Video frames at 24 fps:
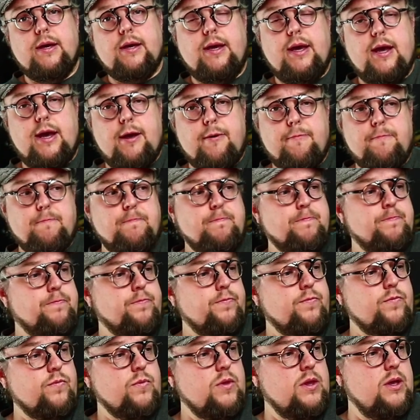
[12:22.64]
Yeah.
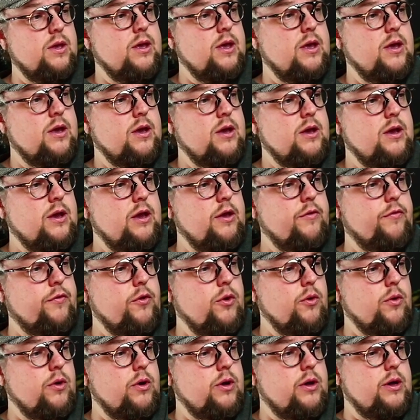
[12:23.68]
If
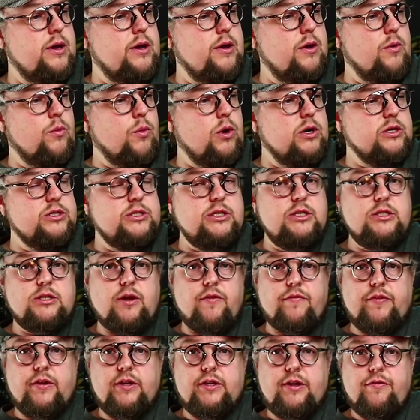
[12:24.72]
you want to see
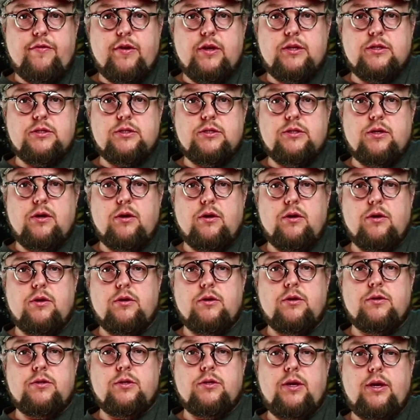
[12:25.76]
something different
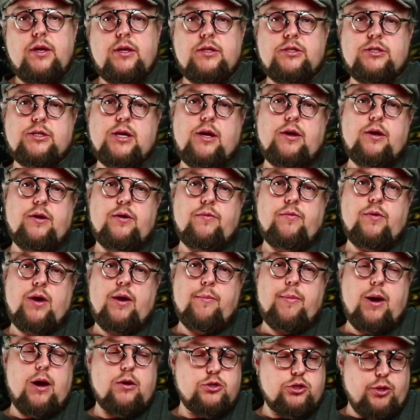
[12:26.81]
or
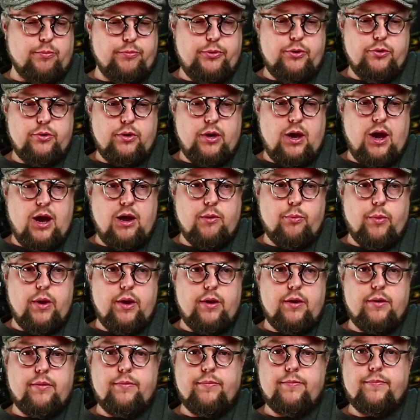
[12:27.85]
about computer
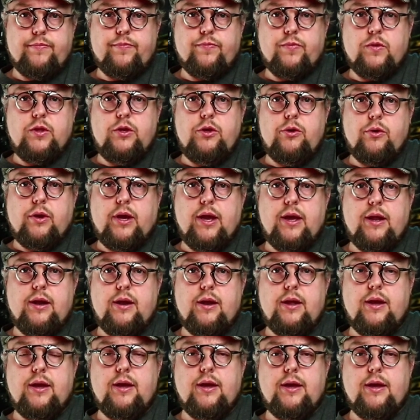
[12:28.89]
hardware, you can